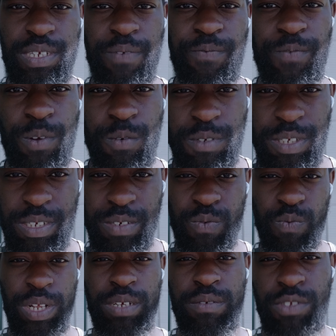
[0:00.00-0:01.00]
up,
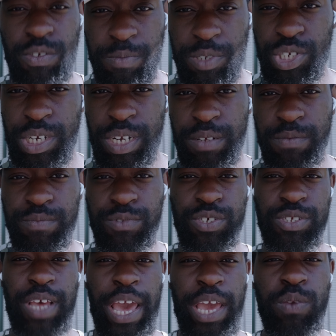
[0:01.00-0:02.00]
folks? Welcome to my channel.
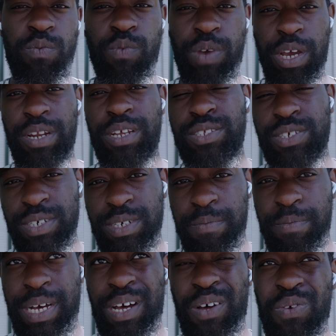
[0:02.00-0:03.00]
Today we're going to talk
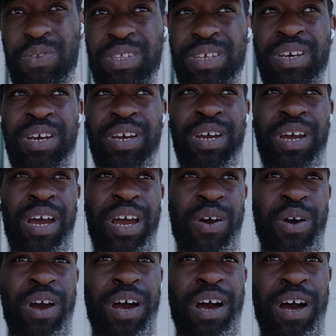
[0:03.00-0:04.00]
about
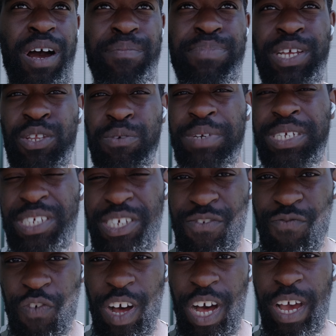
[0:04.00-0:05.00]
the LUMIX
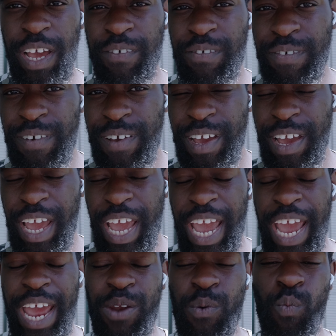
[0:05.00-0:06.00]
S5
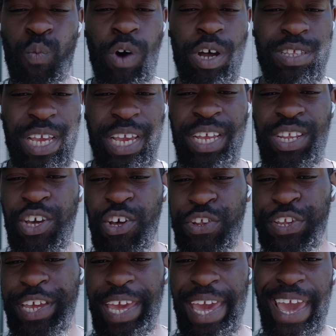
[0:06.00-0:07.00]
and what it
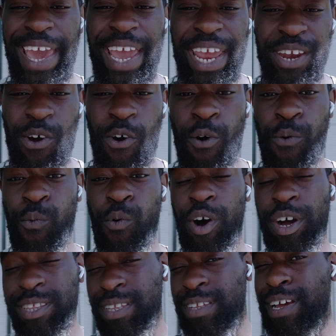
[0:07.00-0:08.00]
could gain, or
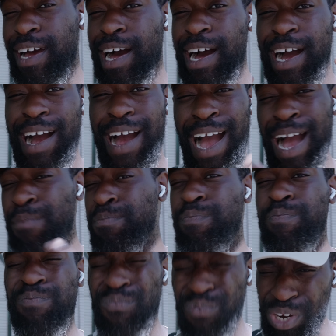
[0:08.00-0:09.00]
what
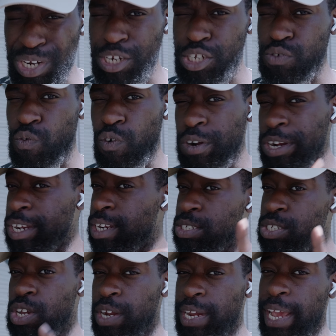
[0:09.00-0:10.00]
I'm pretty sure
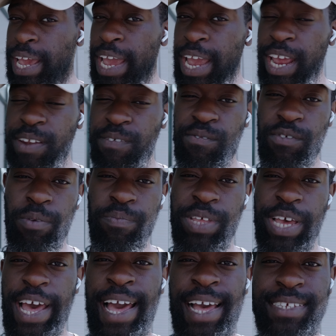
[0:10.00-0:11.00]
it's going to gain from
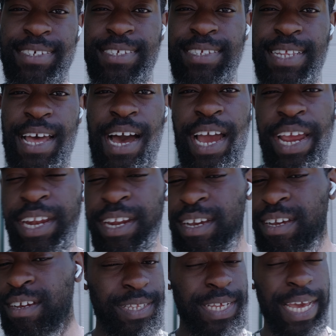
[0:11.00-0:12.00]
the S9.
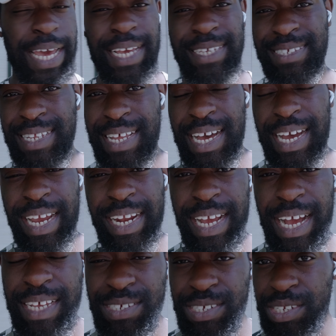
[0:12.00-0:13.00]
The
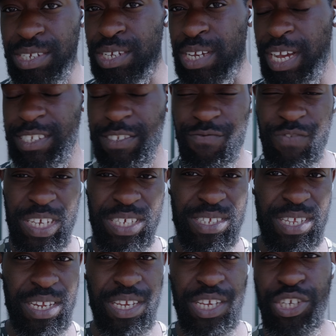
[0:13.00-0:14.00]
S9 has
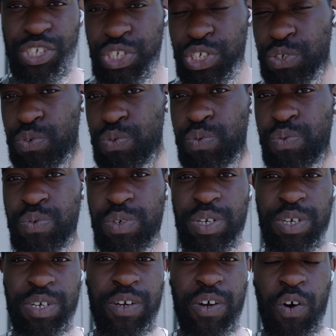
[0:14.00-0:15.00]
fixed an issue,
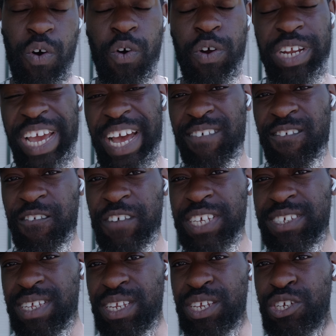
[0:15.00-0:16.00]
or they have
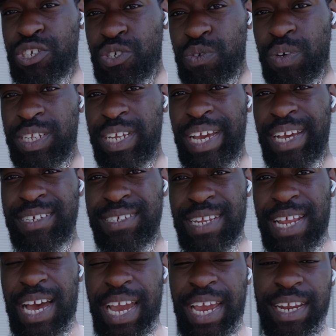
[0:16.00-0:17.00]
fixed an issue on the
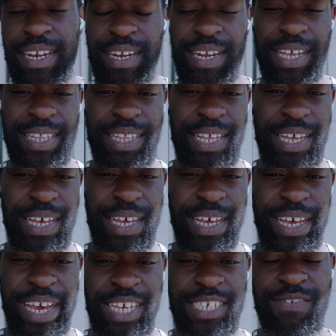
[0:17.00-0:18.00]
S9 that
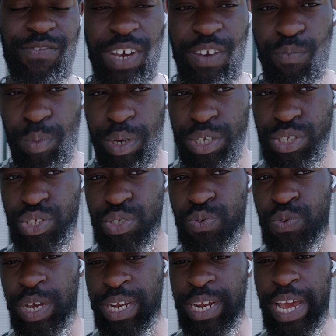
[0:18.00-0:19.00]
the S5 Mark
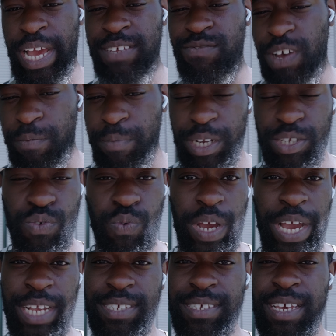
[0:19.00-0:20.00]
II and the S5 Mark
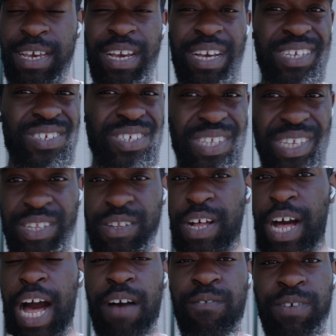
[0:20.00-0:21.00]
IIX still
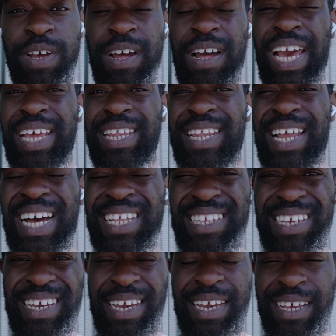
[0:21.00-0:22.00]
have, and
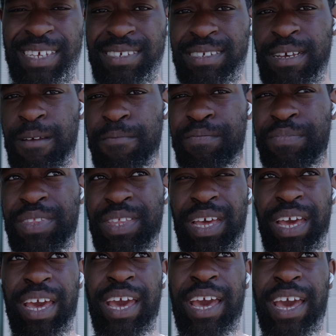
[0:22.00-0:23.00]
that is
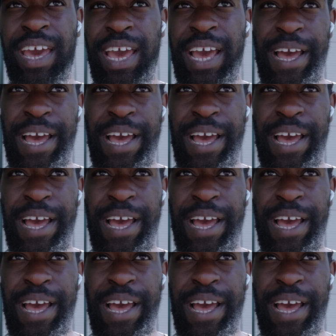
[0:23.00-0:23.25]
the